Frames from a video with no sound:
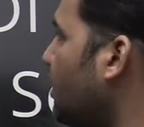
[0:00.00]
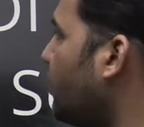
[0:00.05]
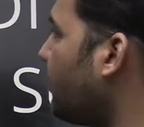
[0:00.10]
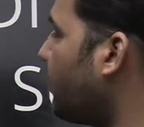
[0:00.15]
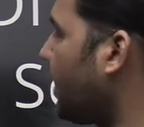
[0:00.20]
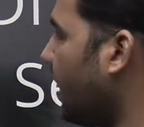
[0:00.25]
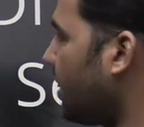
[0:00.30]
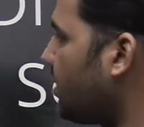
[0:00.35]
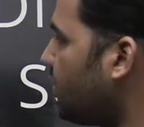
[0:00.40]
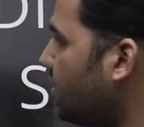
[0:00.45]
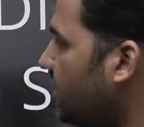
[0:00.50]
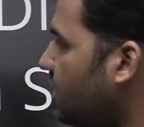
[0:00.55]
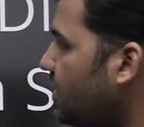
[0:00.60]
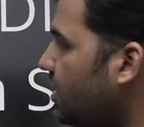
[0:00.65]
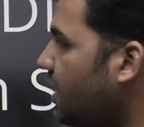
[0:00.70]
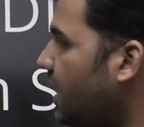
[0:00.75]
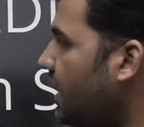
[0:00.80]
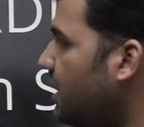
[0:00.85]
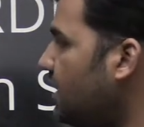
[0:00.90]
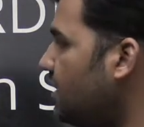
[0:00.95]
of CAT
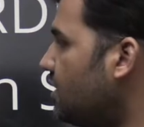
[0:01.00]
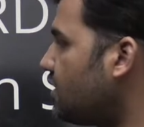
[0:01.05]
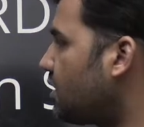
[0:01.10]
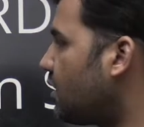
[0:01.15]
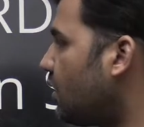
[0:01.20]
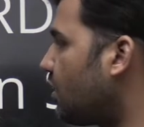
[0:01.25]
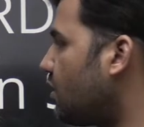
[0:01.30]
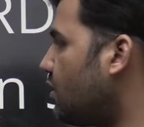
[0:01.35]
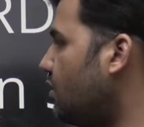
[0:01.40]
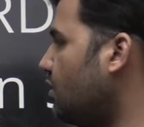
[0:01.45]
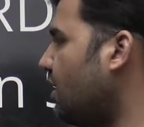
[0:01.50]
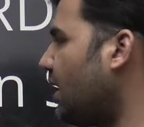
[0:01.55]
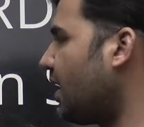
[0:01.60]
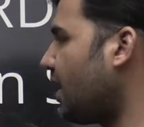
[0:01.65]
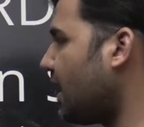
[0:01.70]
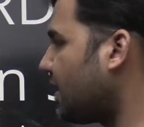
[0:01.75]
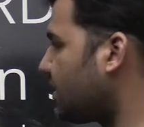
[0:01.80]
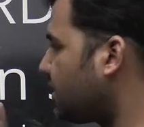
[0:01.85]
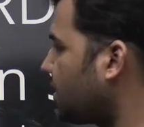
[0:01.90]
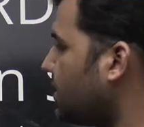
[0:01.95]
2019 Slot 2, an
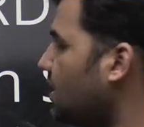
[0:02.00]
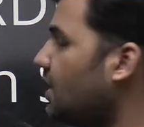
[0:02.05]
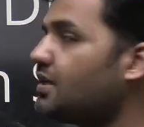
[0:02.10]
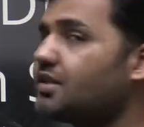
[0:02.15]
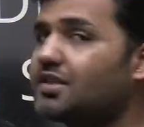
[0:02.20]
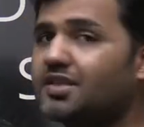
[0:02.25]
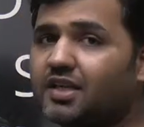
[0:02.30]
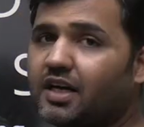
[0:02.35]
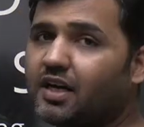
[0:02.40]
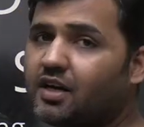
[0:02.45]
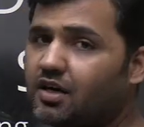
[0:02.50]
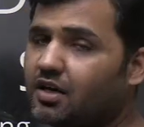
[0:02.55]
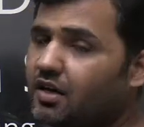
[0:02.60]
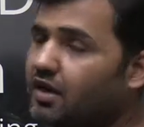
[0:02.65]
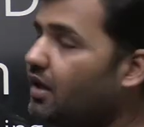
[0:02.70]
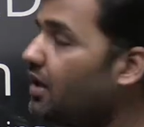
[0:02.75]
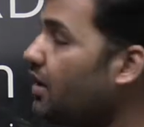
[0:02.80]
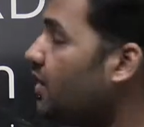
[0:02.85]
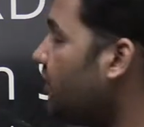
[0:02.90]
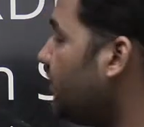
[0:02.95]
excellent set
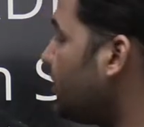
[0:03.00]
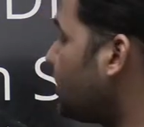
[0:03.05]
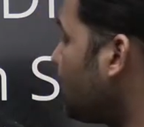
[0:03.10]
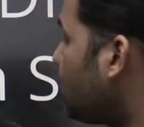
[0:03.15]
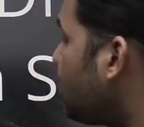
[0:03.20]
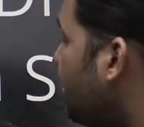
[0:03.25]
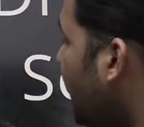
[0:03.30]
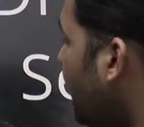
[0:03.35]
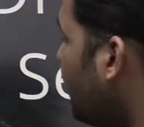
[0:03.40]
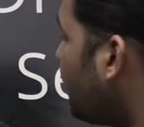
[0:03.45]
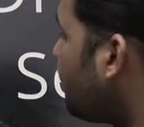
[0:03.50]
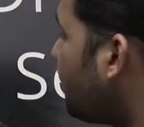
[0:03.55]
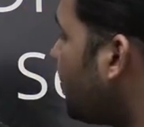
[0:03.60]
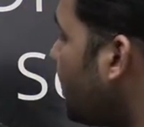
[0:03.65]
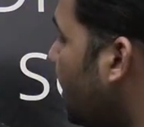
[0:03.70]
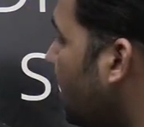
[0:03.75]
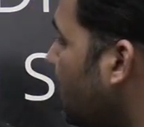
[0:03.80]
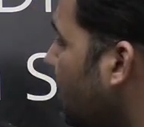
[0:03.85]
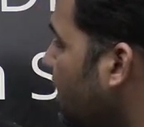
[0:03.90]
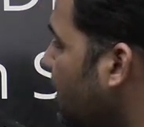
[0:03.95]
which is based on
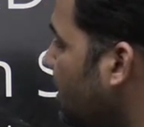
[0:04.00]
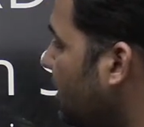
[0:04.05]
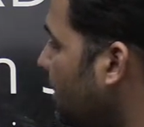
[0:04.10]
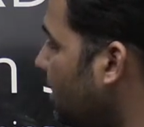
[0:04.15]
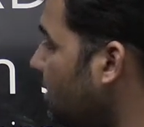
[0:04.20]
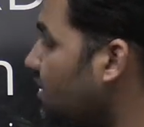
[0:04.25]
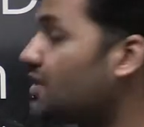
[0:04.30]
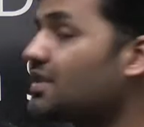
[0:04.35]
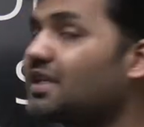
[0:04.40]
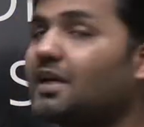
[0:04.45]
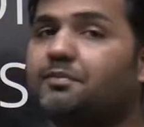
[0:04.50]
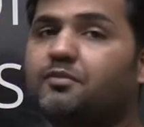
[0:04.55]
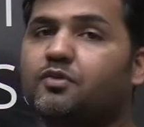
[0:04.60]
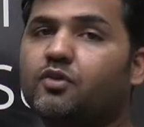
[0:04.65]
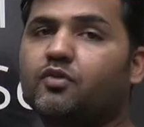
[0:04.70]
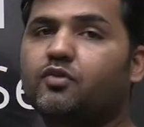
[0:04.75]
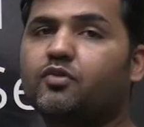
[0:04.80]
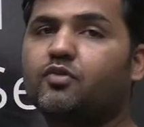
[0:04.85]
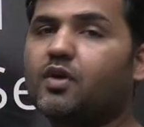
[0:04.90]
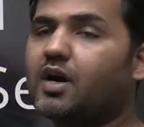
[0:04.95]
the concept
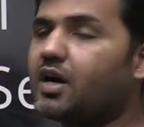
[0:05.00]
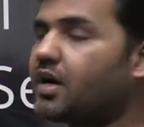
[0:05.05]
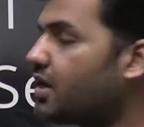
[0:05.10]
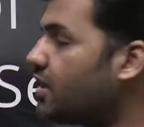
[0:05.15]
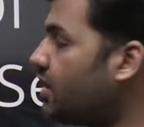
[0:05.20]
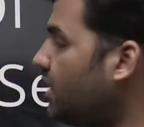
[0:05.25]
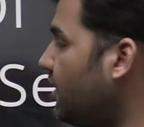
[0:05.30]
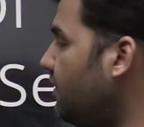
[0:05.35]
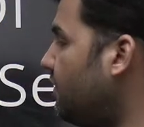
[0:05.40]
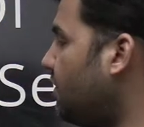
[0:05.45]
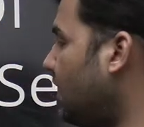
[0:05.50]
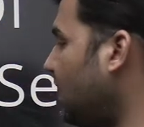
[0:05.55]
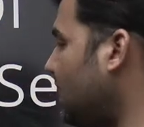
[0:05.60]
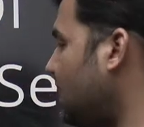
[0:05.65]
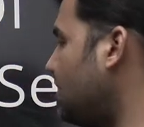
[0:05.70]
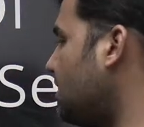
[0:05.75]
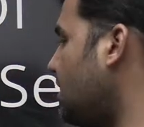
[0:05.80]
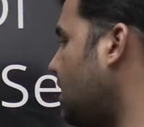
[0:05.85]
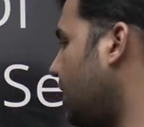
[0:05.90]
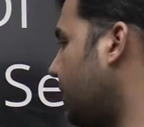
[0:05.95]
of quantitative
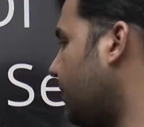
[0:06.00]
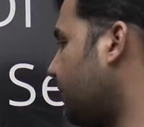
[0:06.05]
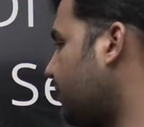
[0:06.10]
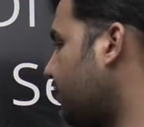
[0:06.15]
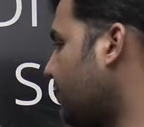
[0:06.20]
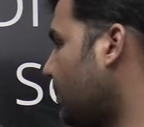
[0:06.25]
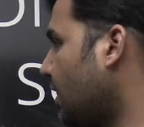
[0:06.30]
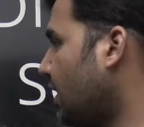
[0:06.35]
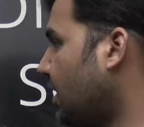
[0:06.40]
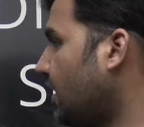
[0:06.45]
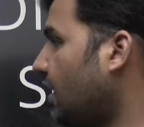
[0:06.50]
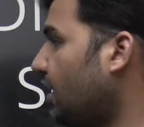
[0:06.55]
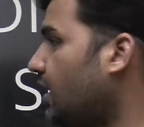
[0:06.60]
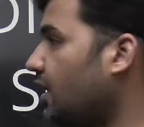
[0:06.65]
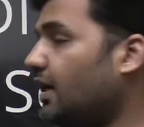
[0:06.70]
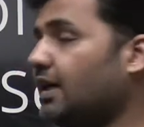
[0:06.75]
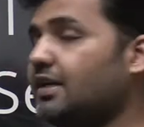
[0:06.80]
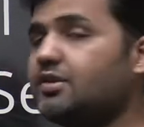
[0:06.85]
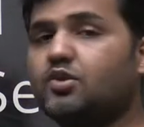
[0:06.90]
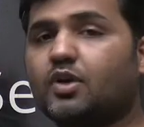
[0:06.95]
reasoning.
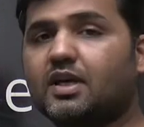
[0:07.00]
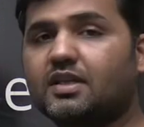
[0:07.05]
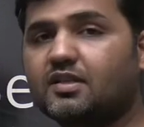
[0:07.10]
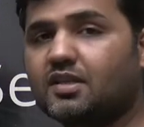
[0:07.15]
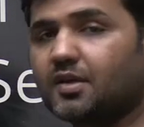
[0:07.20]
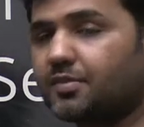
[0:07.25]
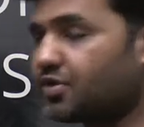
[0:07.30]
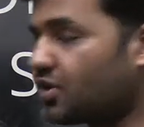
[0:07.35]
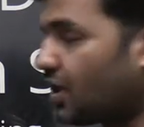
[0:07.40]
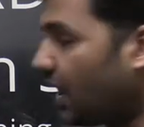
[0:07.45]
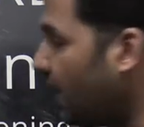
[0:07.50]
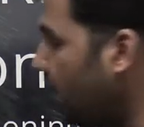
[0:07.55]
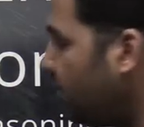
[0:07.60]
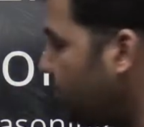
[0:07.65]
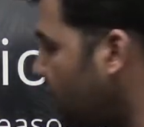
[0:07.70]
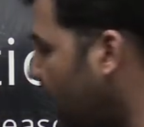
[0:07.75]
Guys, you can subscribe to